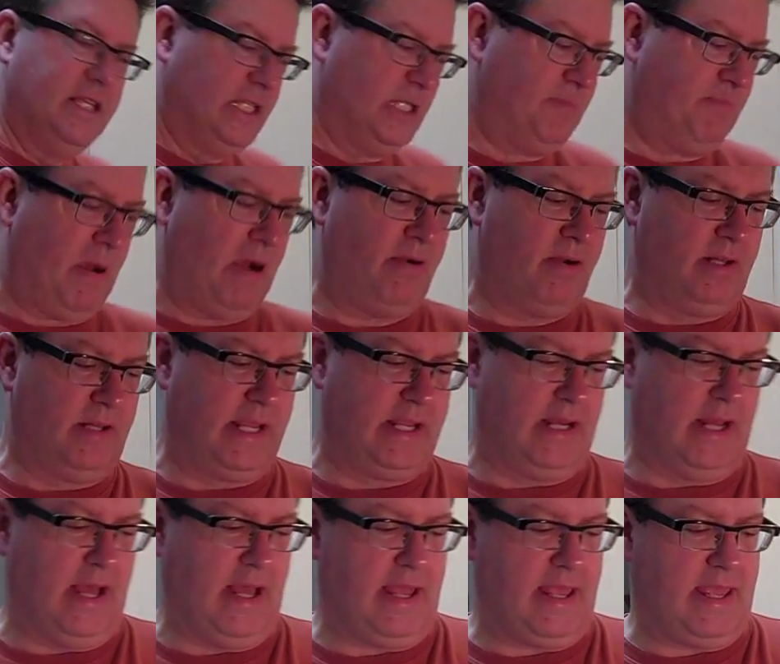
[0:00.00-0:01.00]

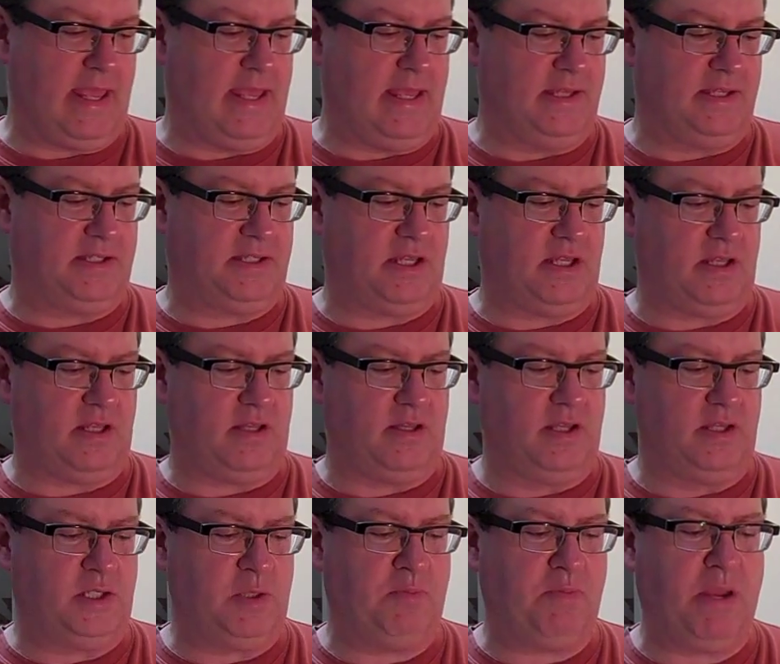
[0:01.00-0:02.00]
Spirulina is
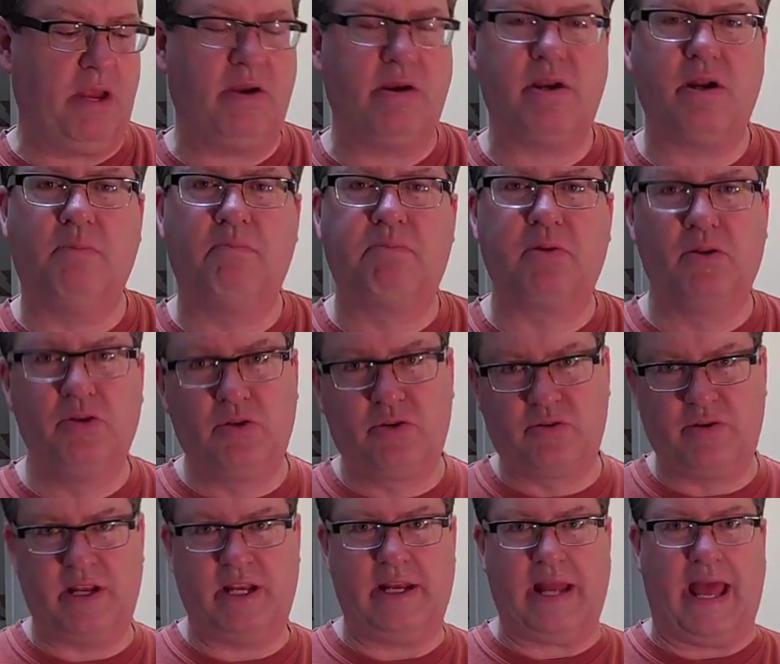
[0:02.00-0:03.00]
the superior
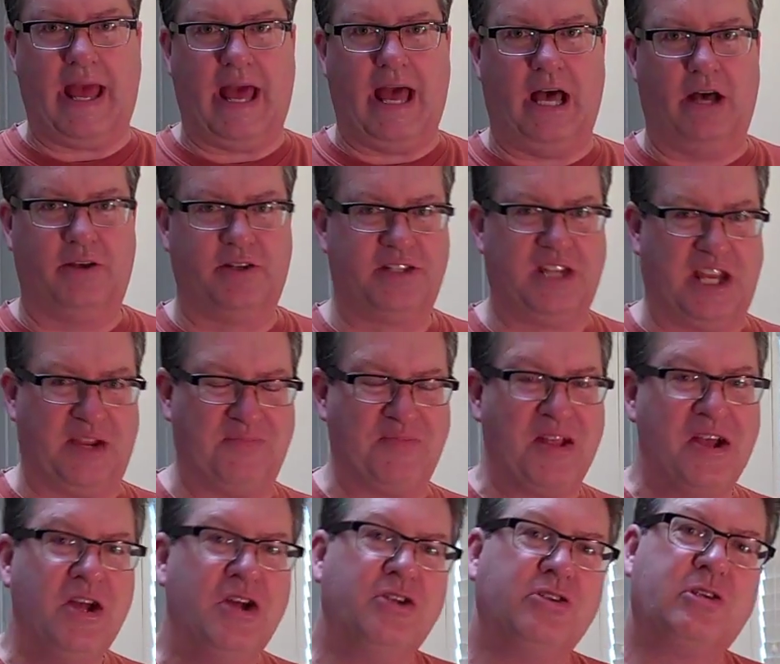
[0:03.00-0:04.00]
blue-green algae.
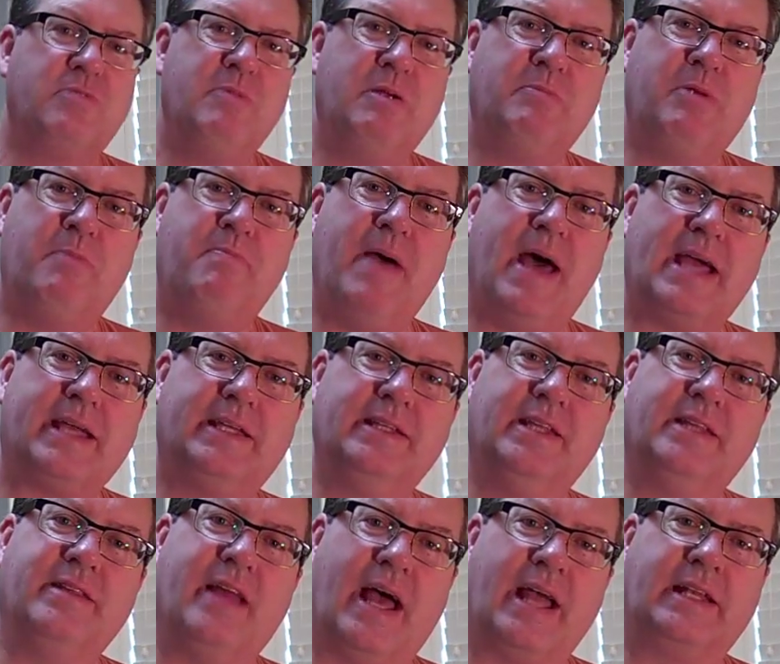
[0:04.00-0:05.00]
Do you remember back
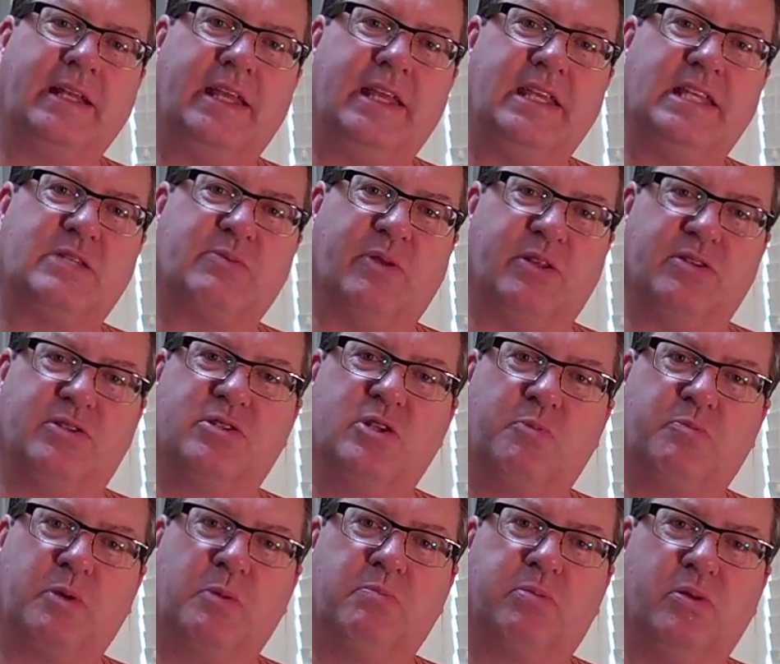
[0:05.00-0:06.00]
in the 90s when
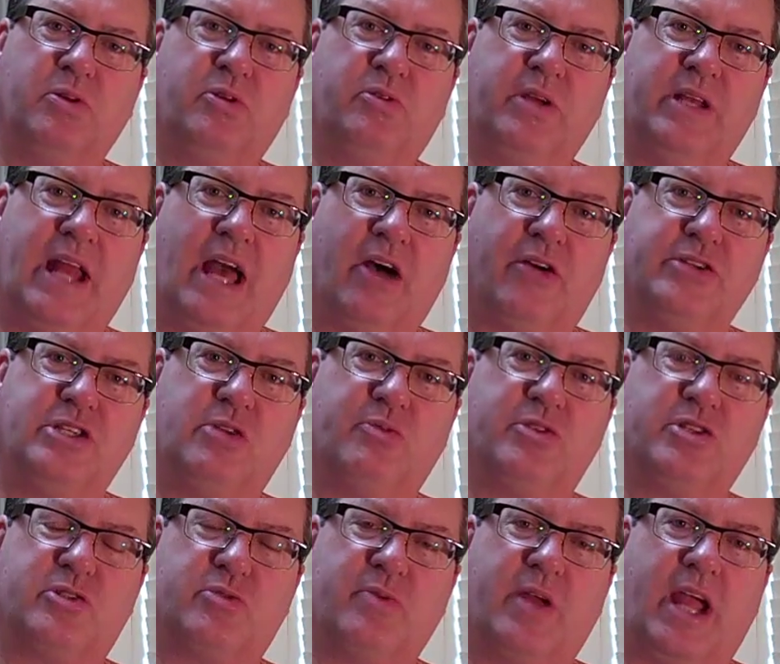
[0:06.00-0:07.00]
super blue-green algae
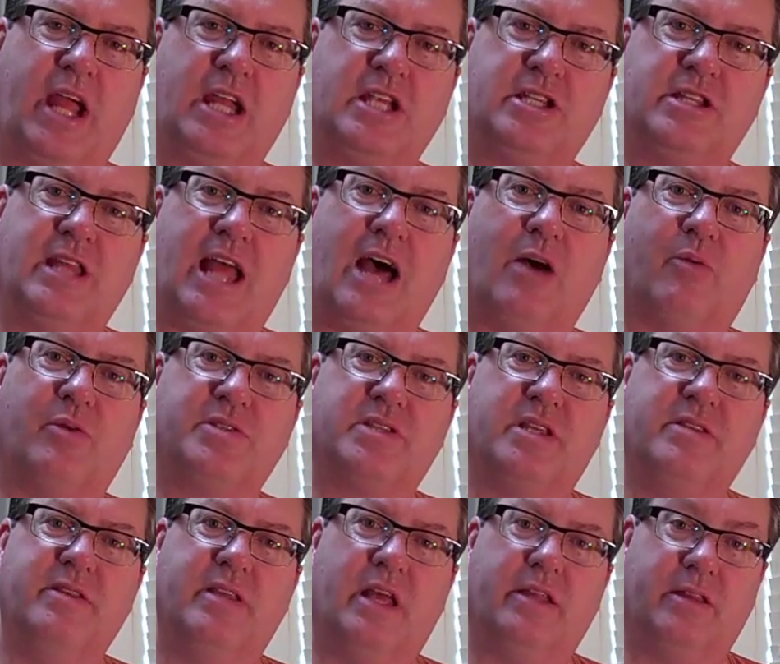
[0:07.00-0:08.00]
was the rage, and
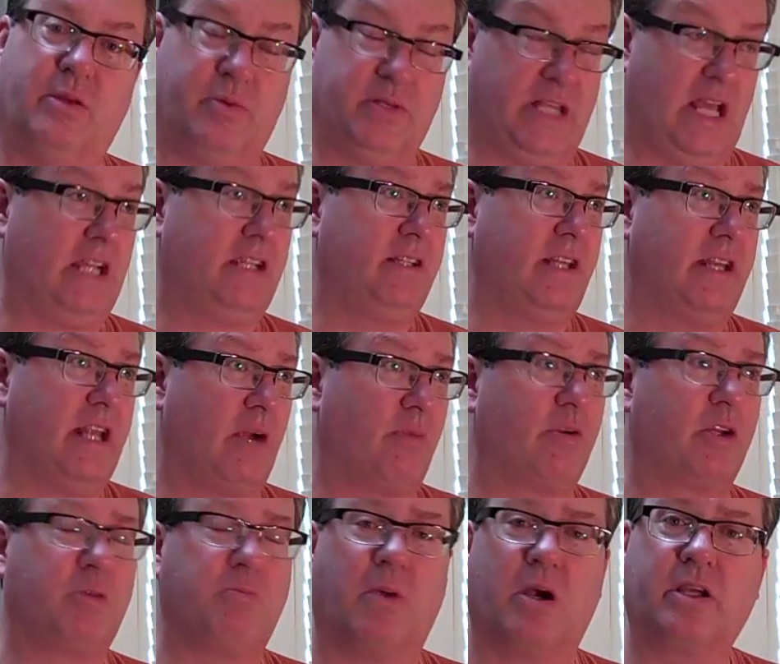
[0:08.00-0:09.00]
there was actually
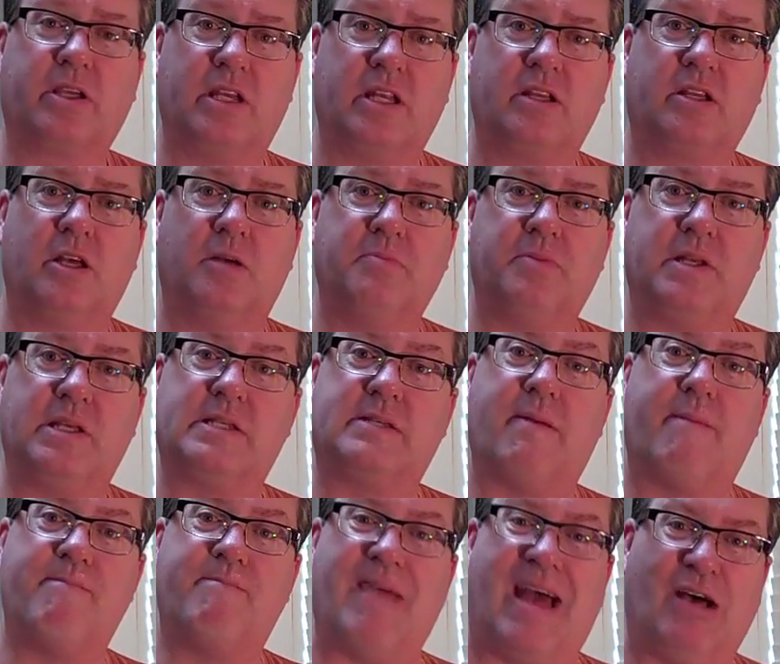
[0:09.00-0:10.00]
network marketing
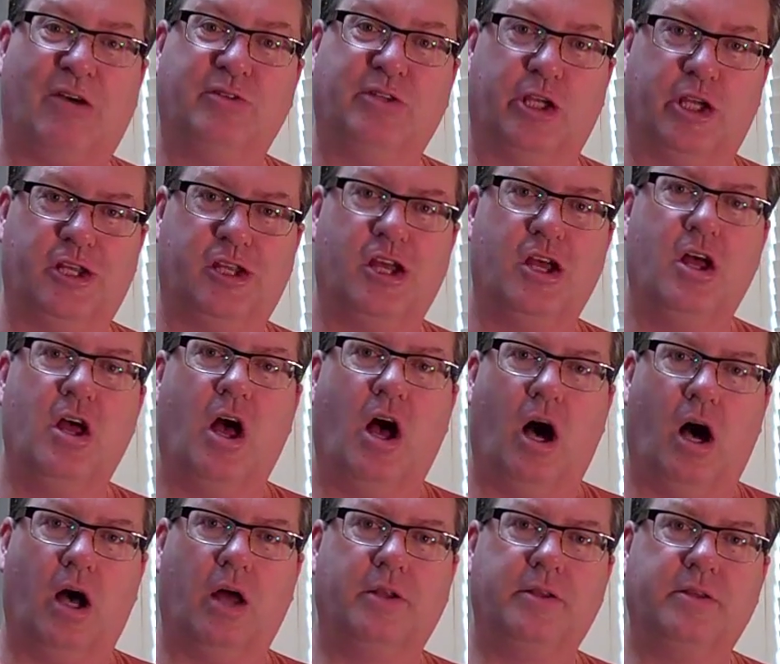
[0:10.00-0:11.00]
companies founded
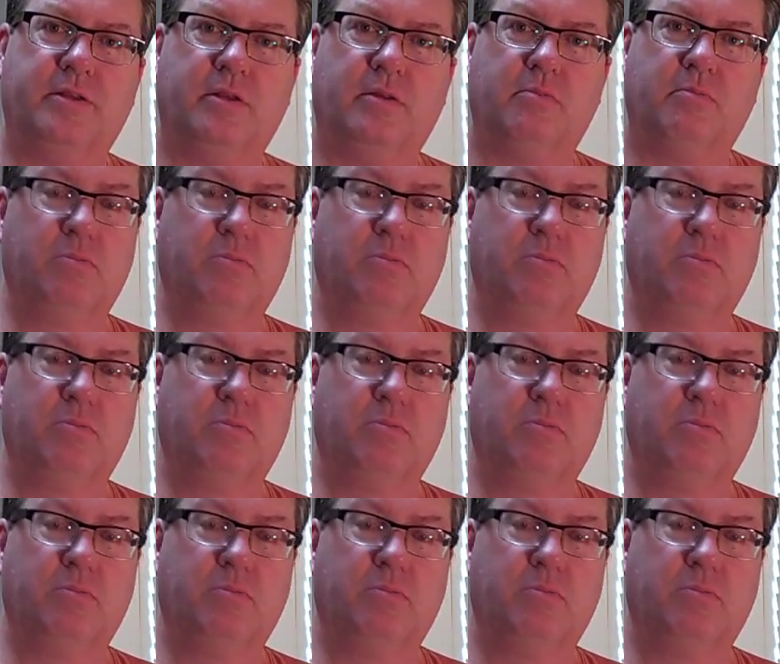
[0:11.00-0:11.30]
on